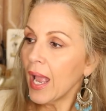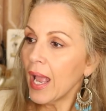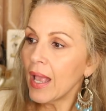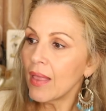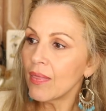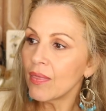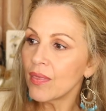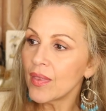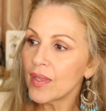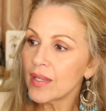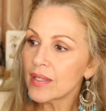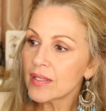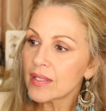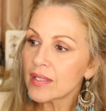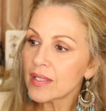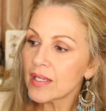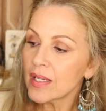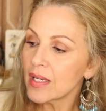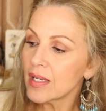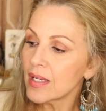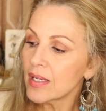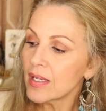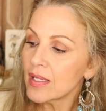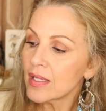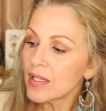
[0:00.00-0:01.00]
And this
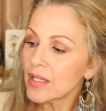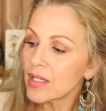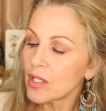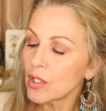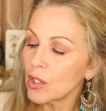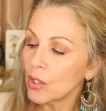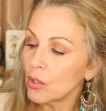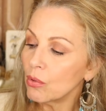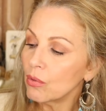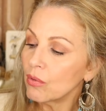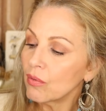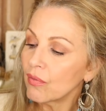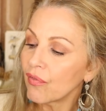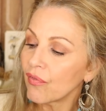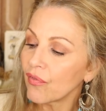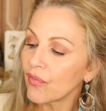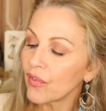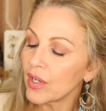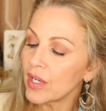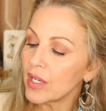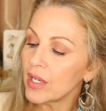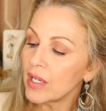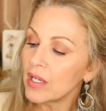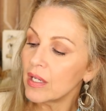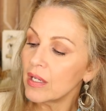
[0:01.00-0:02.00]
is
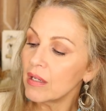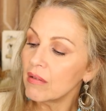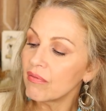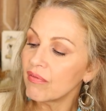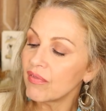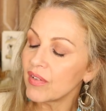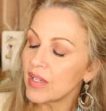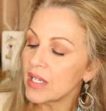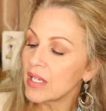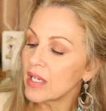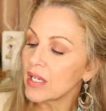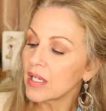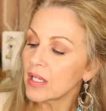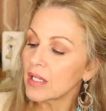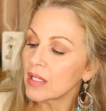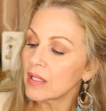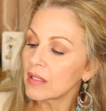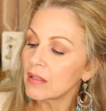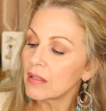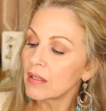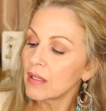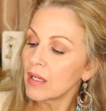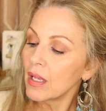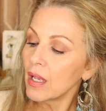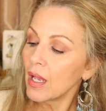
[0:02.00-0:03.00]
gluten-free,
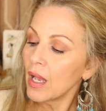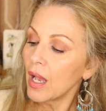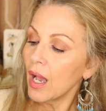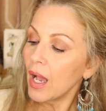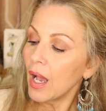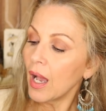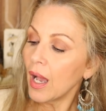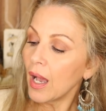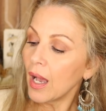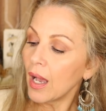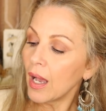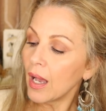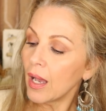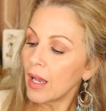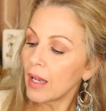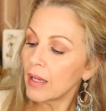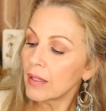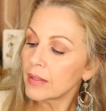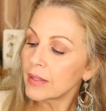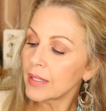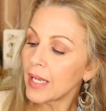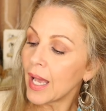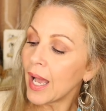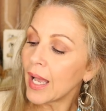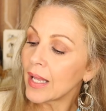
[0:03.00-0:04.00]
vegan,
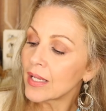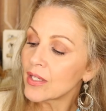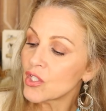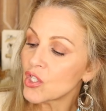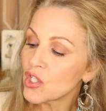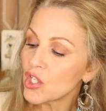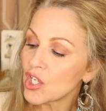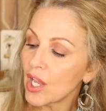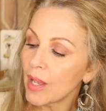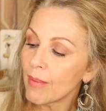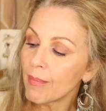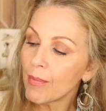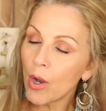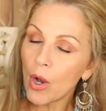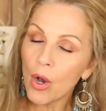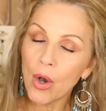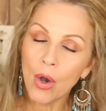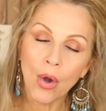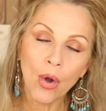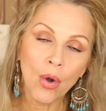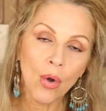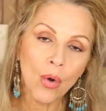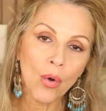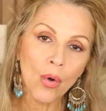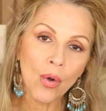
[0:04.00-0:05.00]

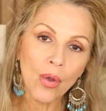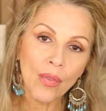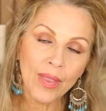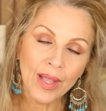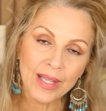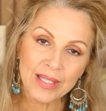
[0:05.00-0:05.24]
non-GMO.